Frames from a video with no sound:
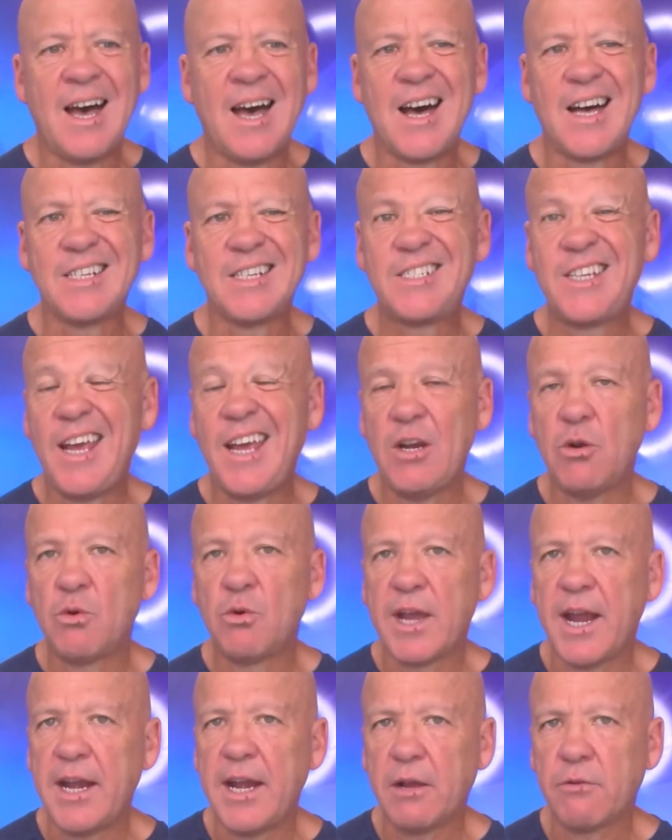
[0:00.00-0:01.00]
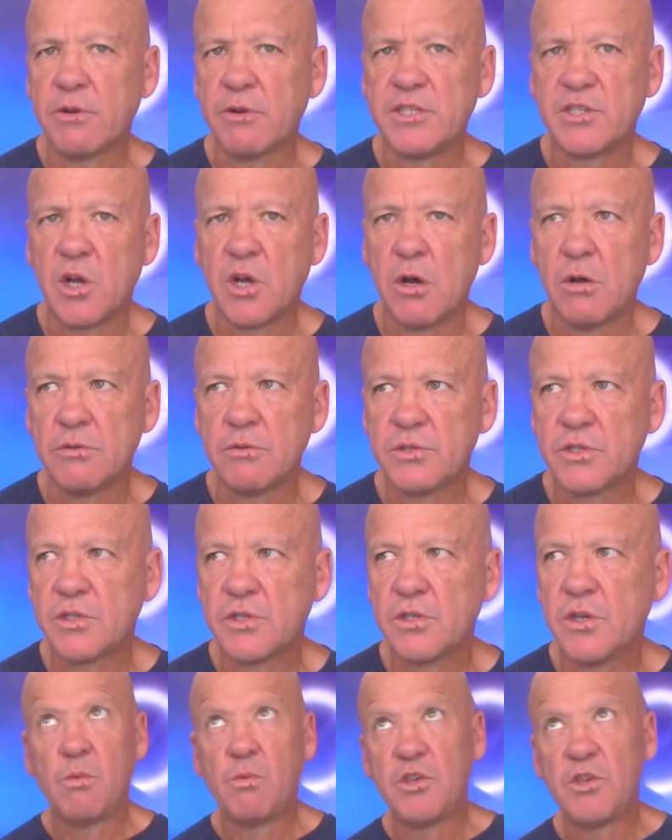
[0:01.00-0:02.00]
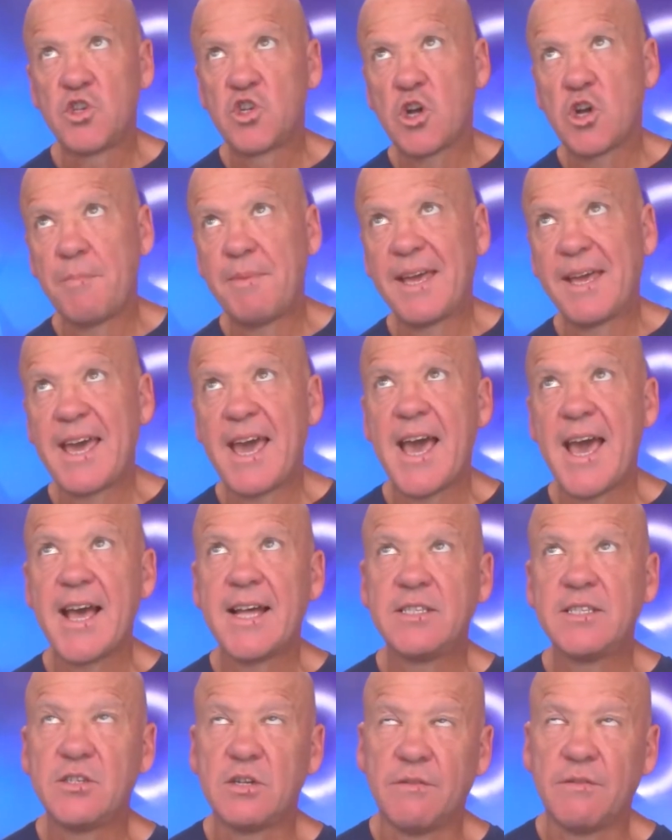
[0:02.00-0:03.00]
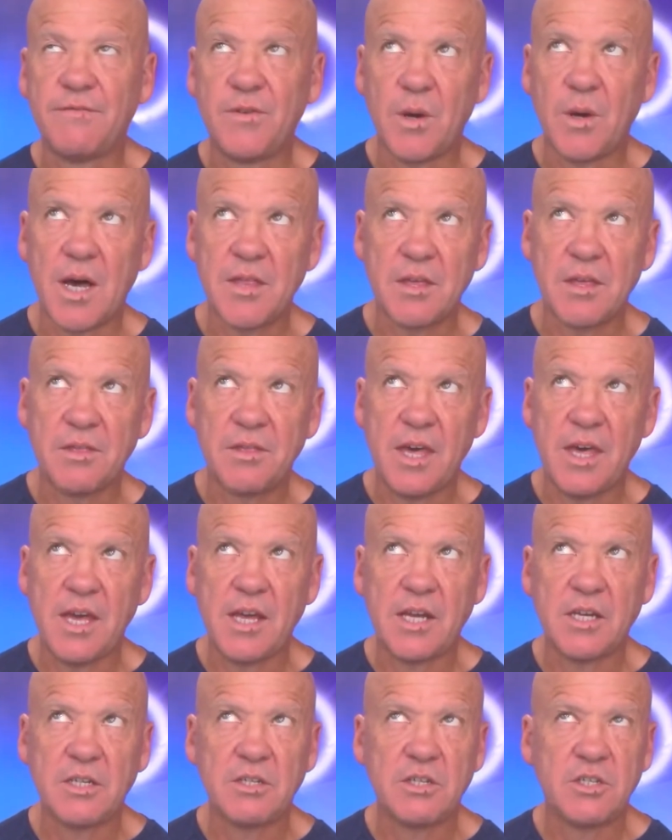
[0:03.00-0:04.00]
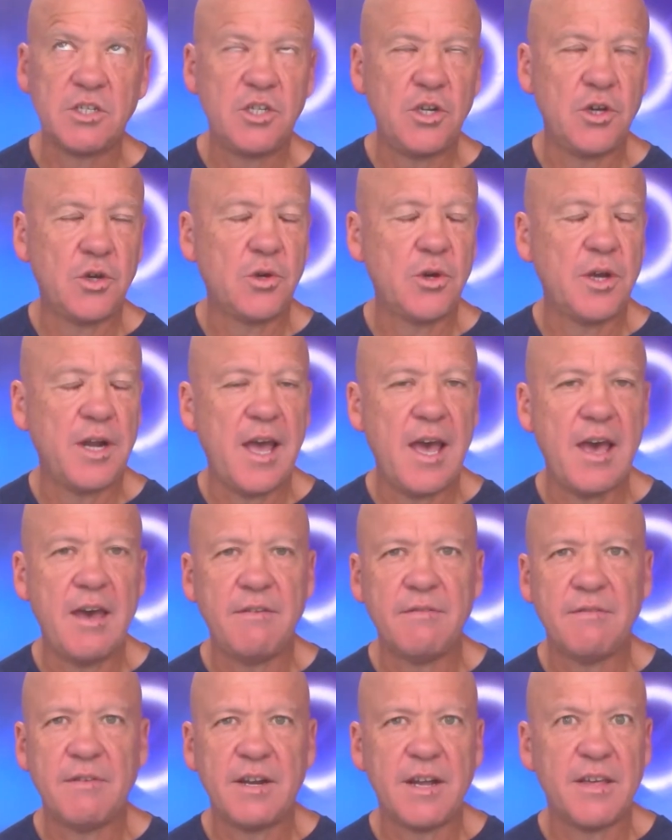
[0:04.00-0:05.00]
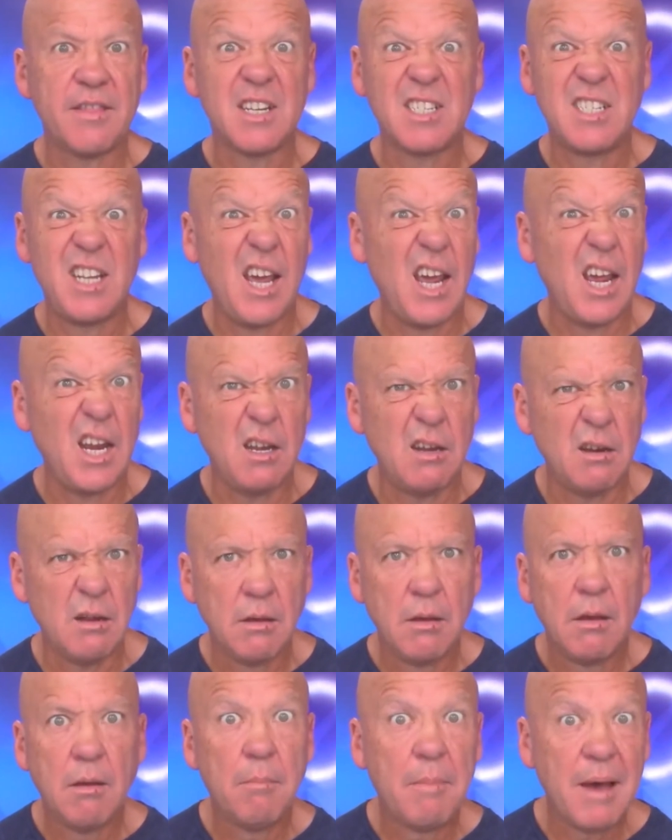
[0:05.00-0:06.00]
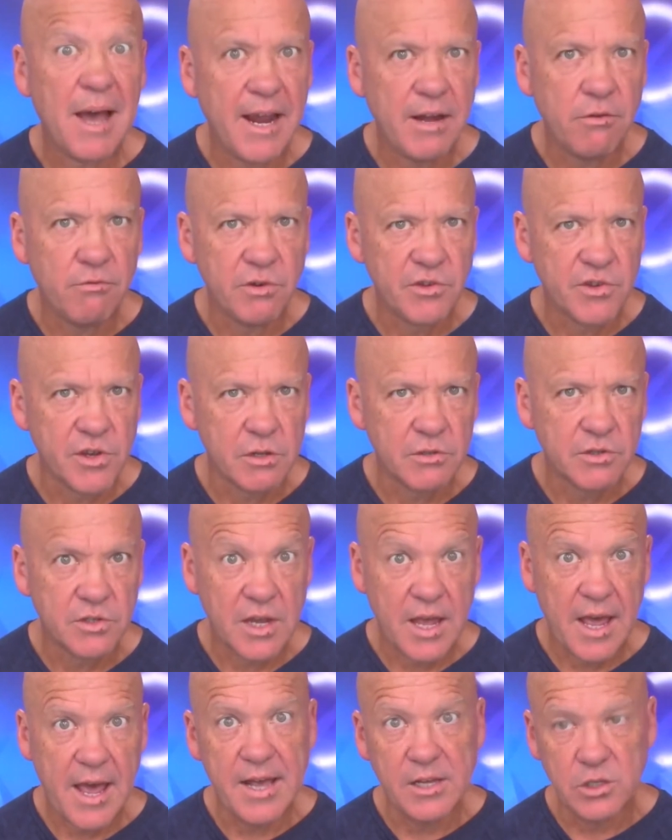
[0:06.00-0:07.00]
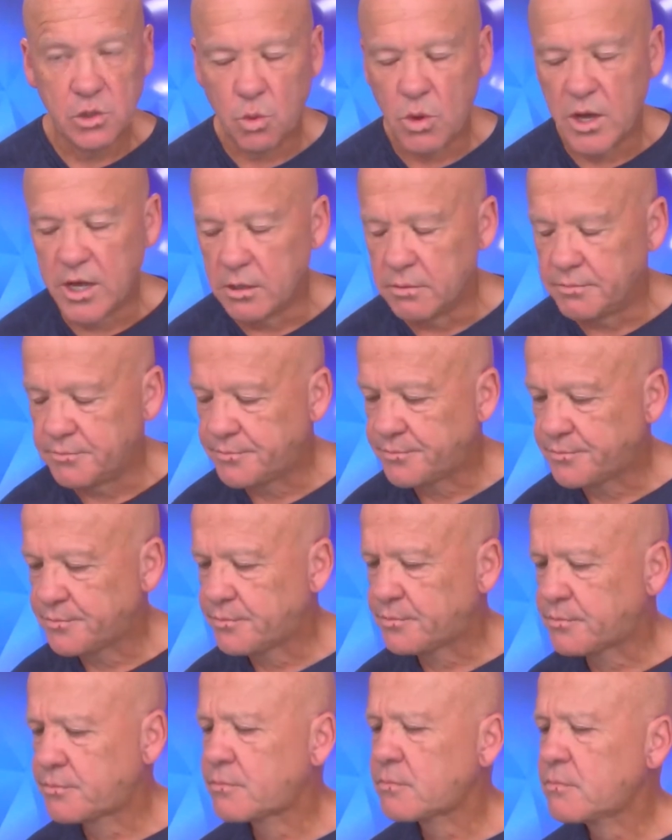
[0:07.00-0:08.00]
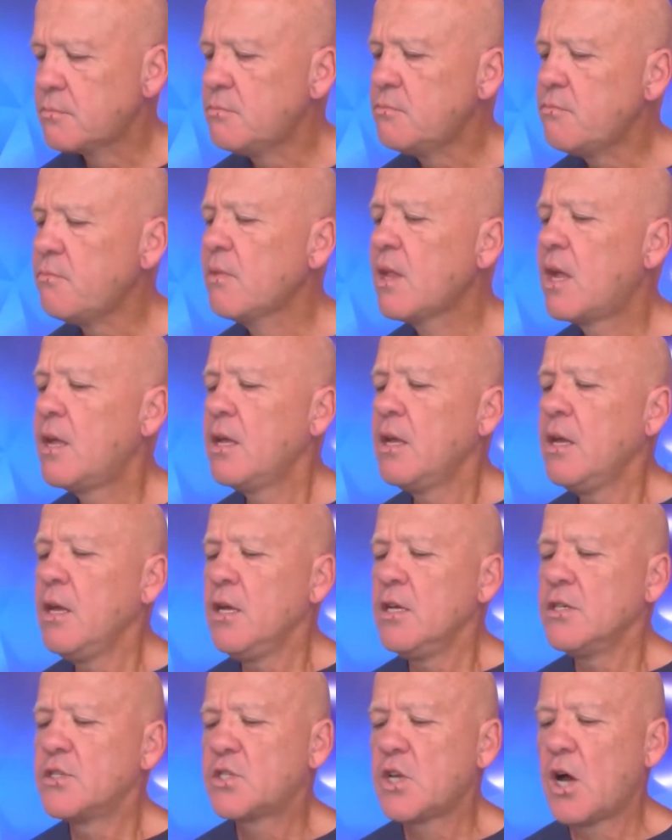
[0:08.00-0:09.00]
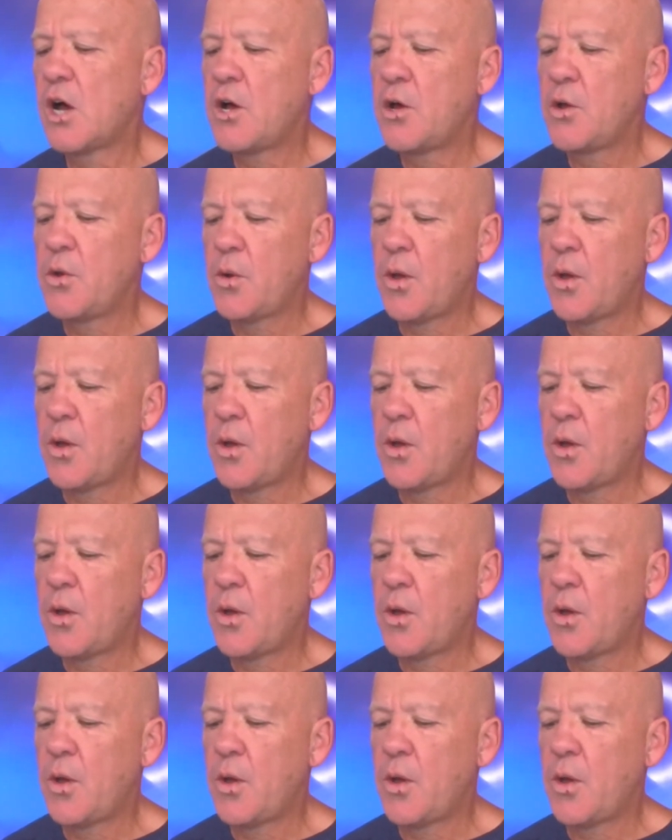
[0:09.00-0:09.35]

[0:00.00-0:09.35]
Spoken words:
10 organic results with shopping ads and a few other things. You could have another 10 paid results as well. So